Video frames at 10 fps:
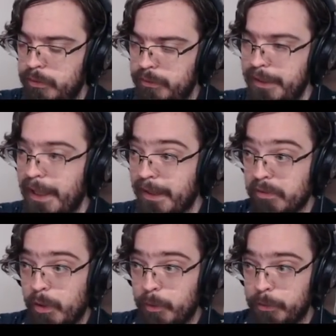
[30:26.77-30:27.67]
yeah, that's
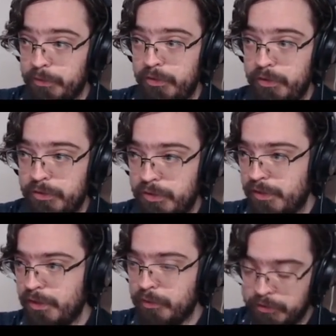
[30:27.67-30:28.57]
why I wanted to use this,
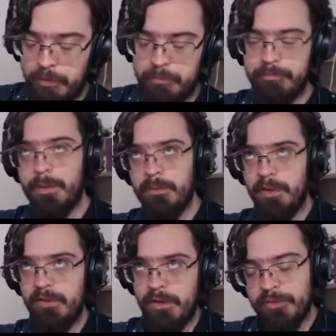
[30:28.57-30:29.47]
and I was kind of bummed I
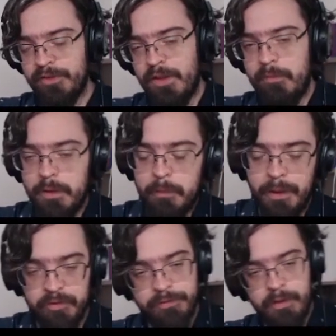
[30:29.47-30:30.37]
didn't have a save, but I
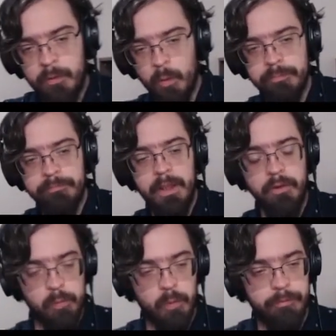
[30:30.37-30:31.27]
managed to find one, an
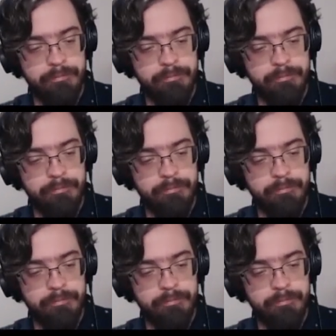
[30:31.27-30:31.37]
old one.